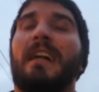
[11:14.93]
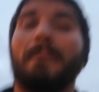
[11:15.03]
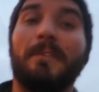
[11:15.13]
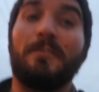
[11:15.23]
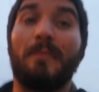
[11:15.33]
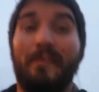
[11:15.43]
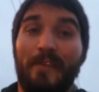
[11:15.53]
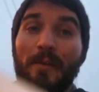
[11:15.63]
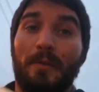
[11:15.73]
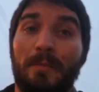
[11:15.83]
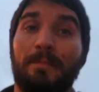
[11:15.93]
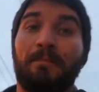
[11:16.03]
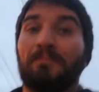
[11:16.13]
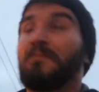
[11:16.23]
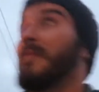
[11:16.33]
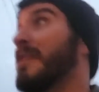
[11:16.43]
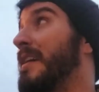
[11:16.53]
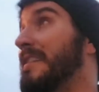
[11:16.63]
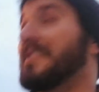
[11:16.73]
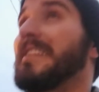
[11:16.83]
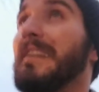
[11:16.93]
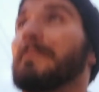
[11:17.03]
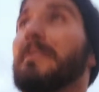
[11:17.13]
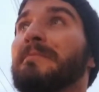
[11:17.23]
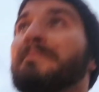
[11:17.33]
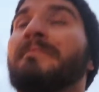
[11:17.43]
I'm using my phone as a camera,